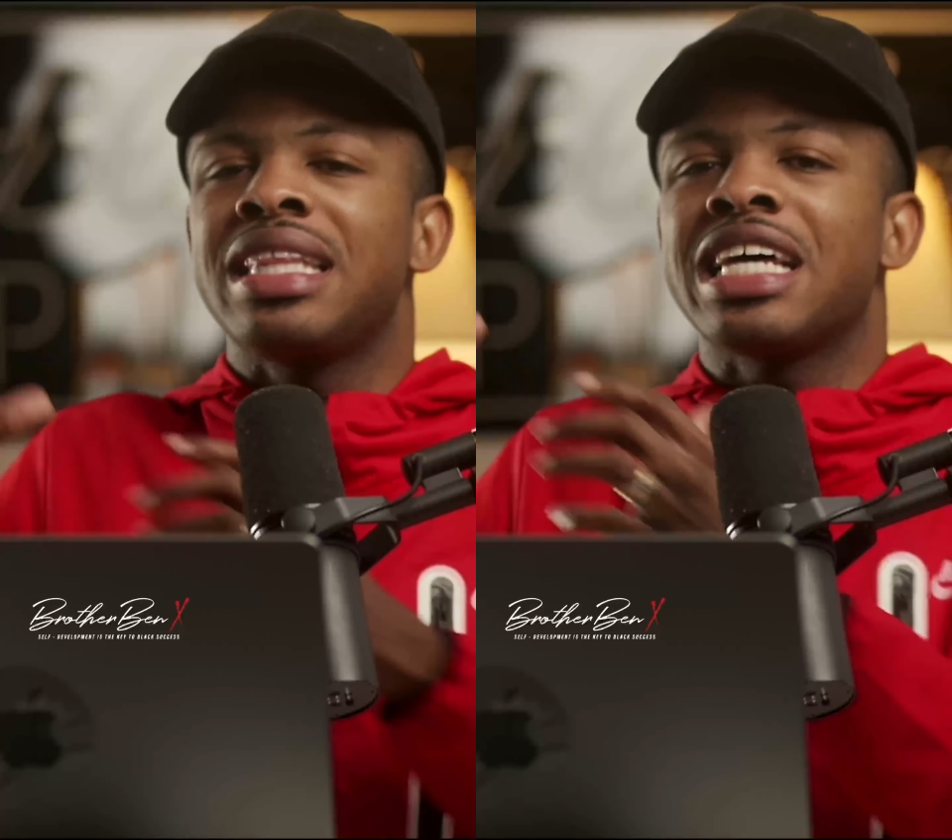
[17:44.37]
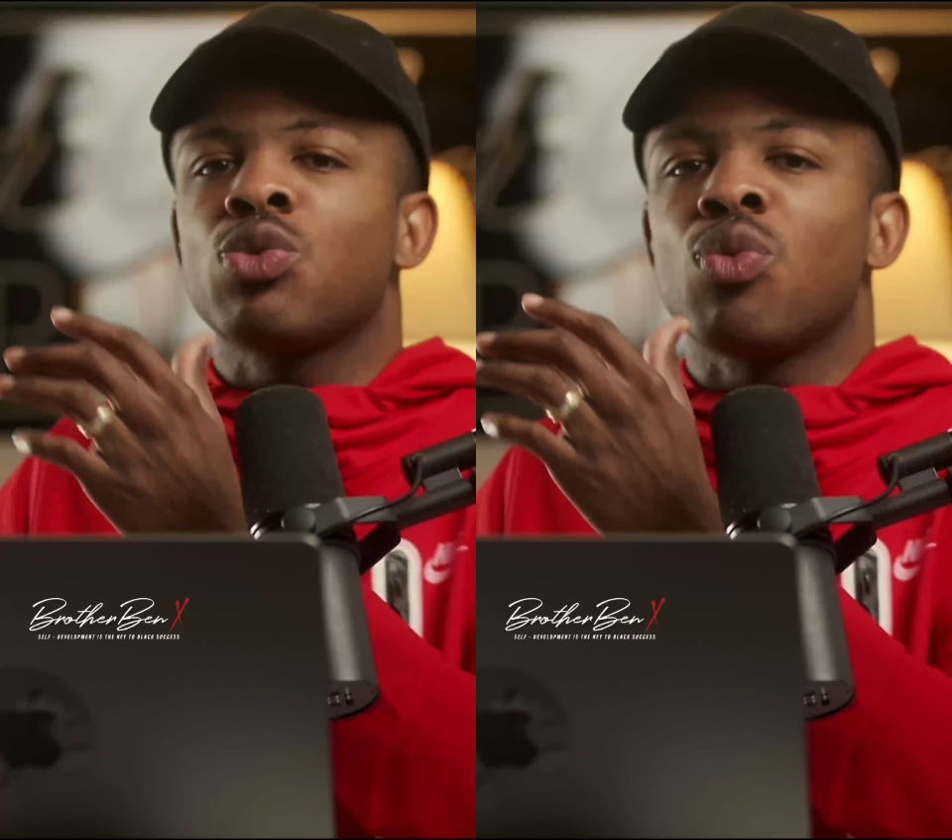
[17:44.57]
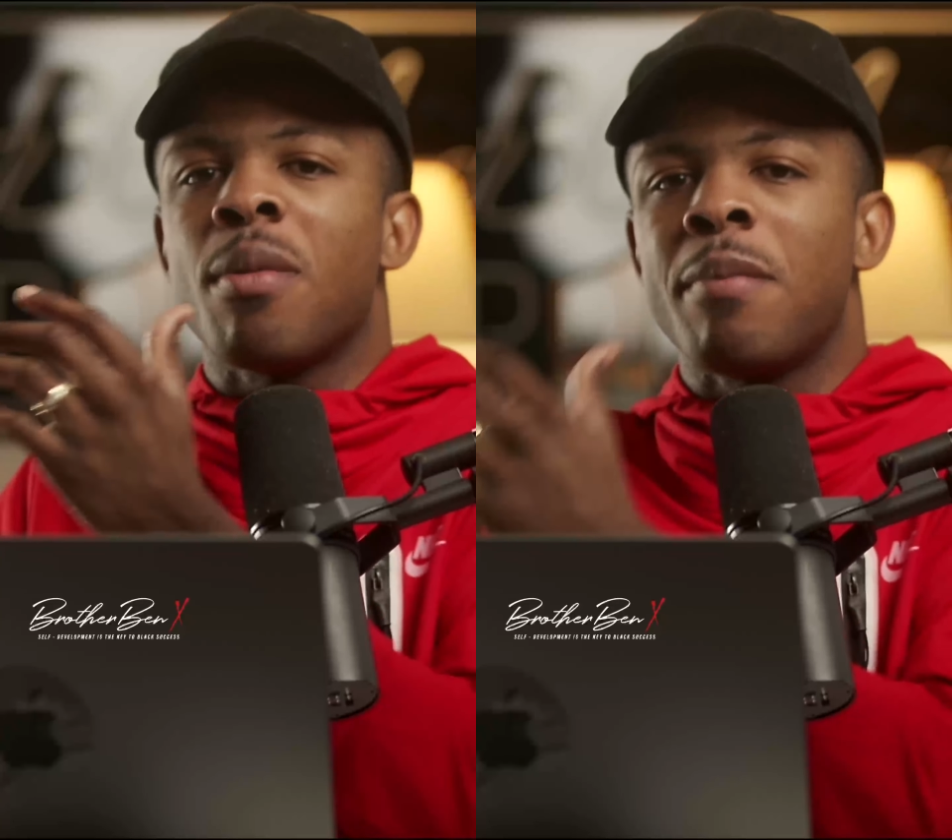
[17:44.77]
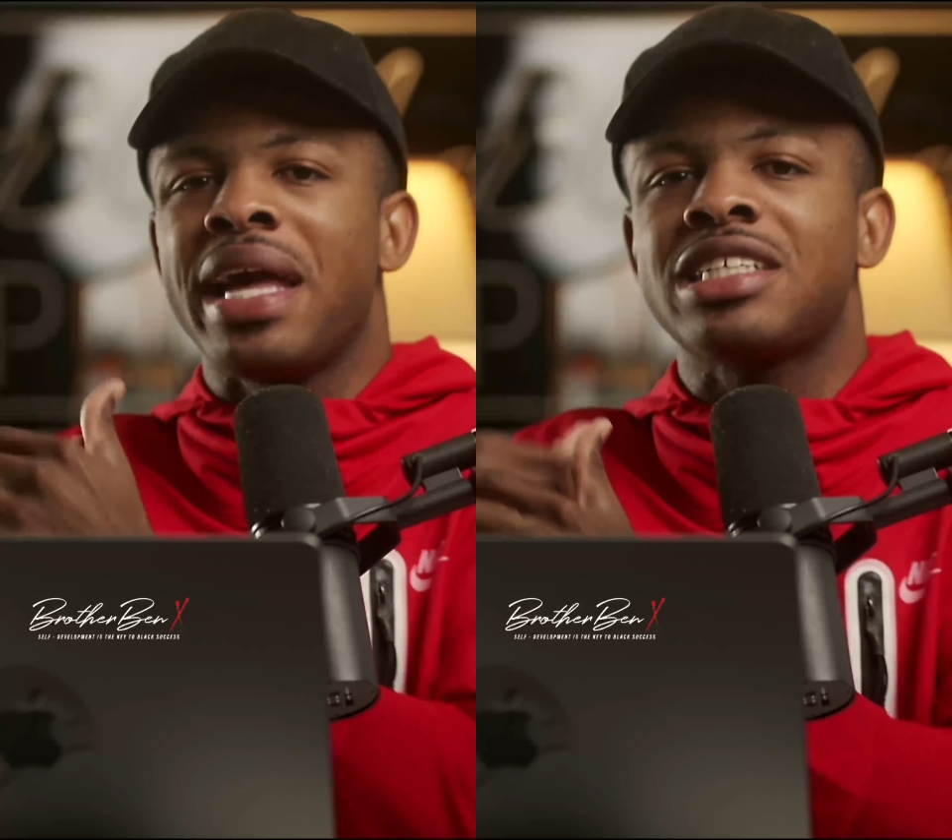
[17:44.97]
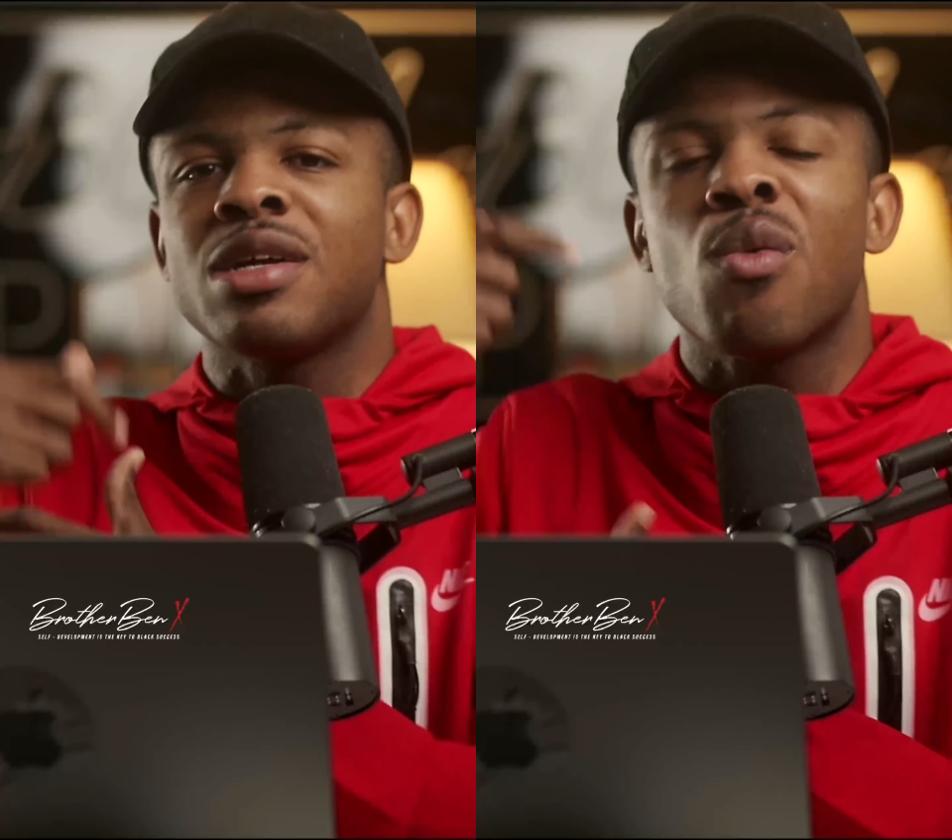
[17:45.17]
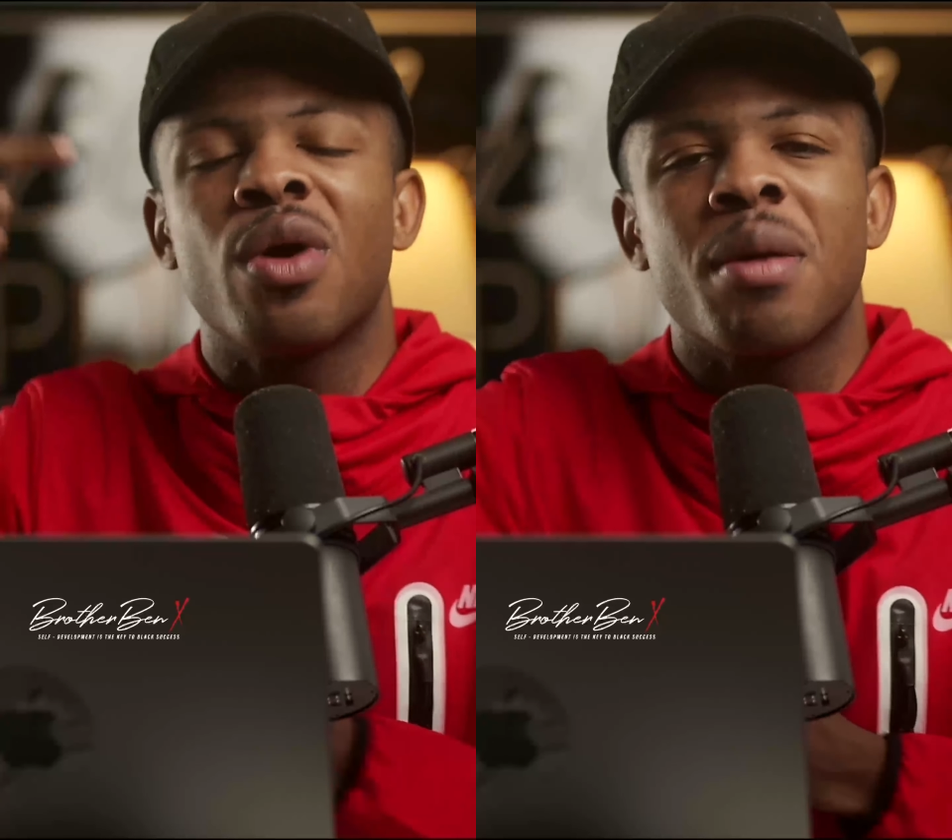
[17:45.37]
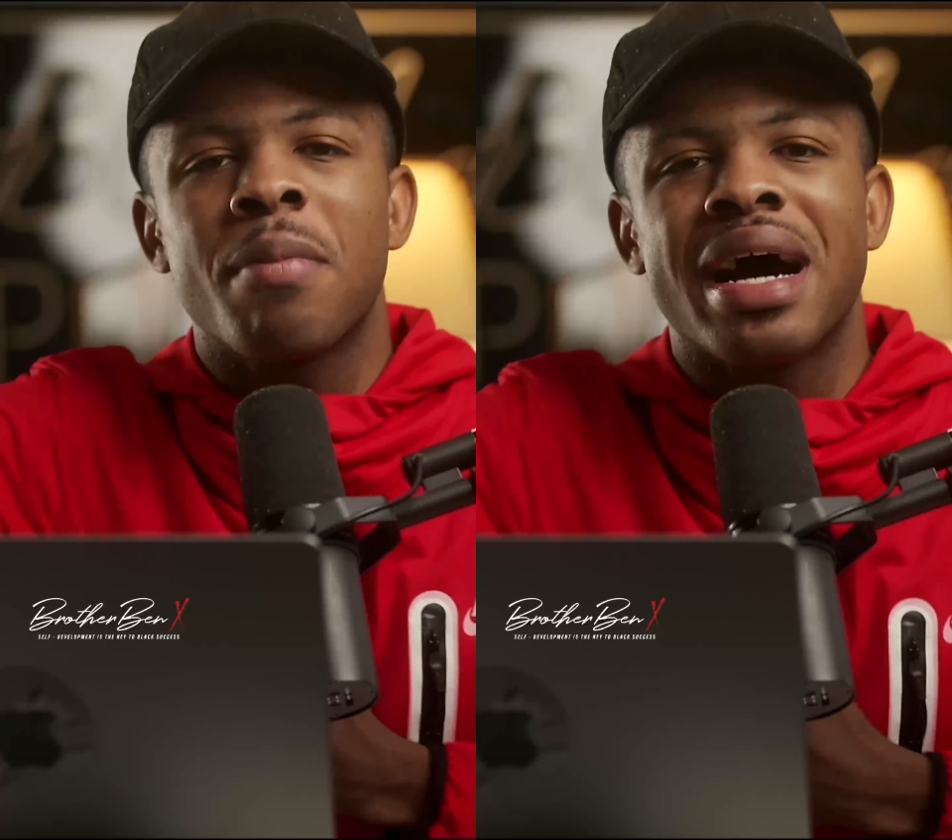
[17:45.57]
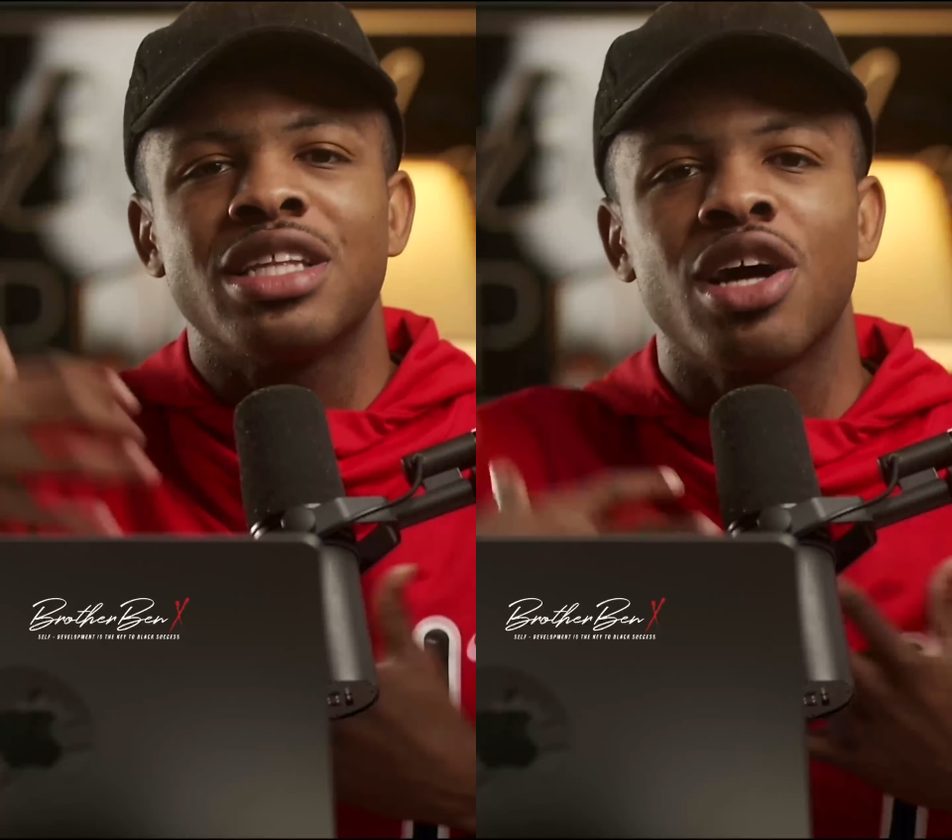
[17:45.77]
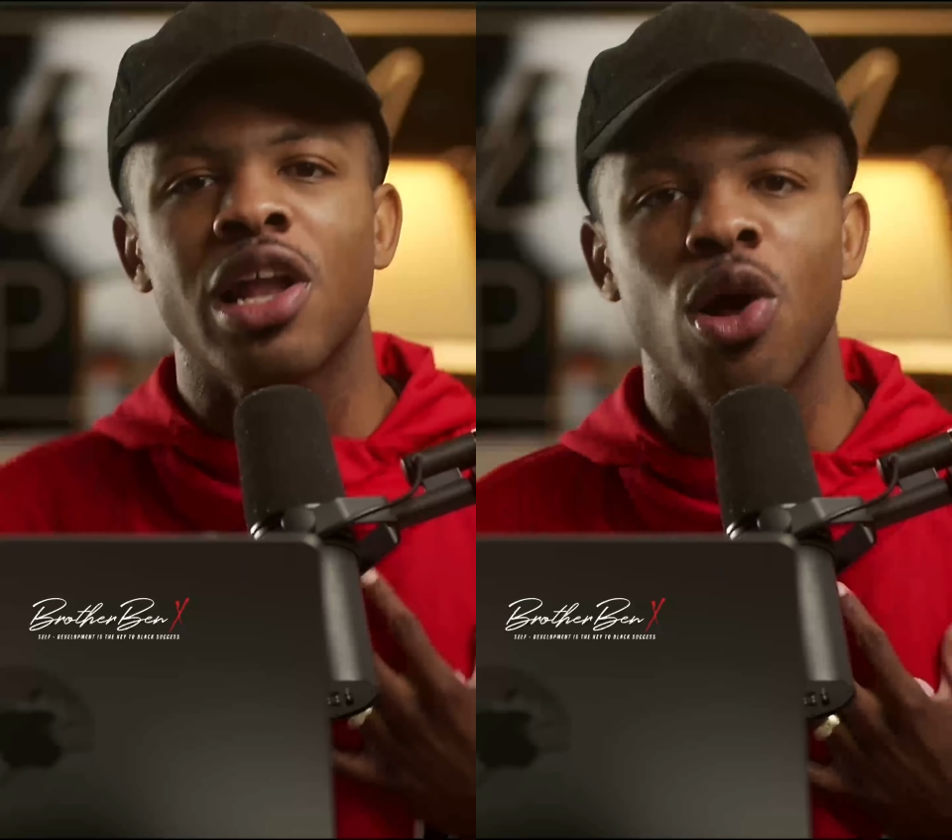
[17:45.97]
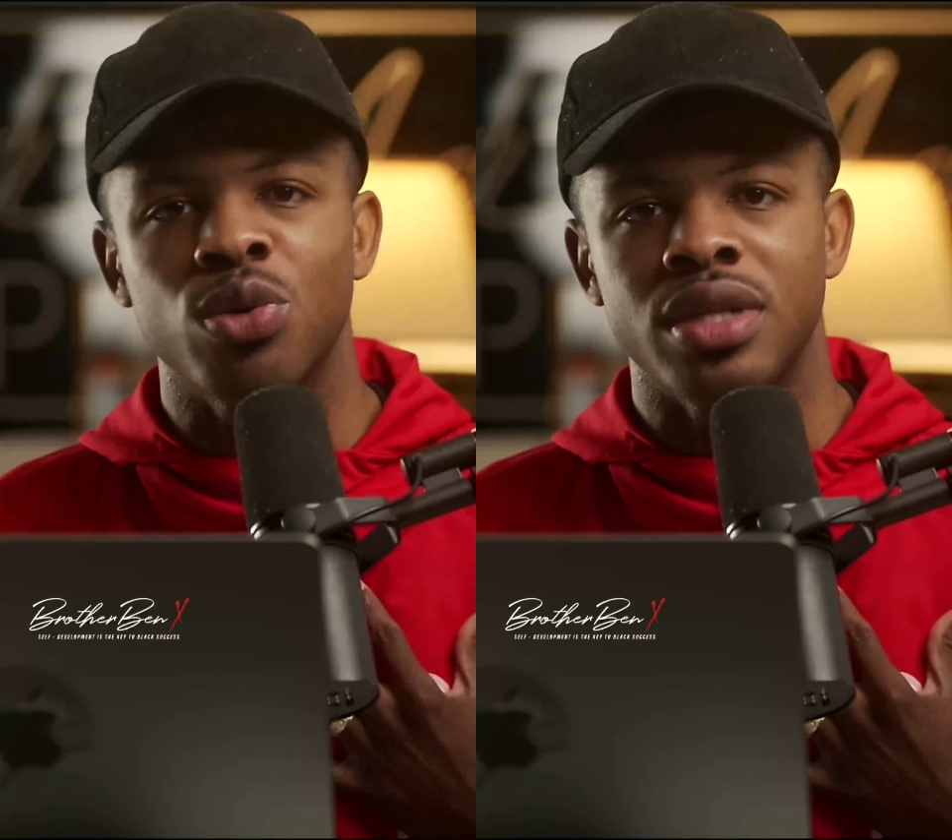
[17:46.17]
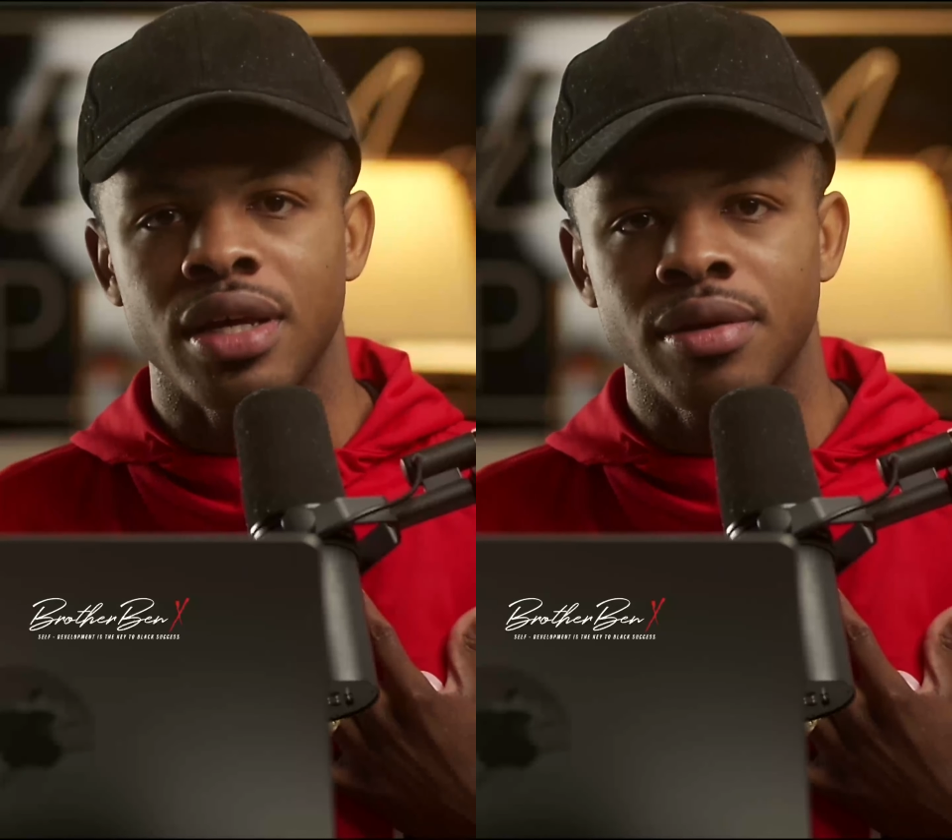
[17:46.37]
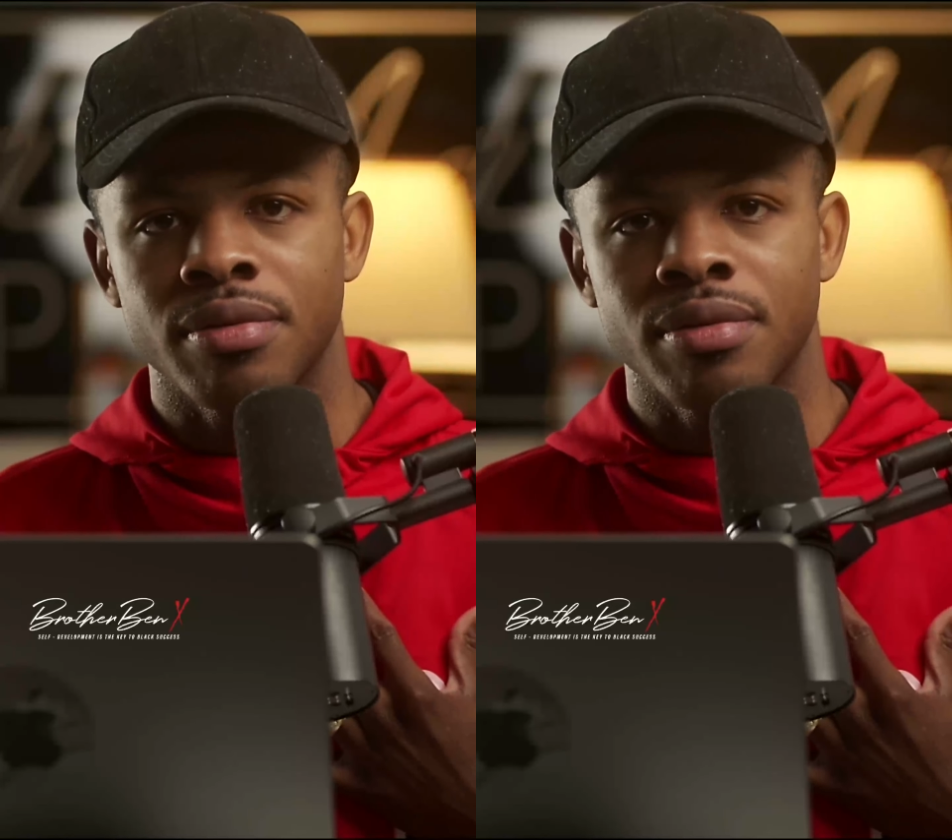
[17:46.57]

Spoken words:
that's what makes them want to buy the clothing.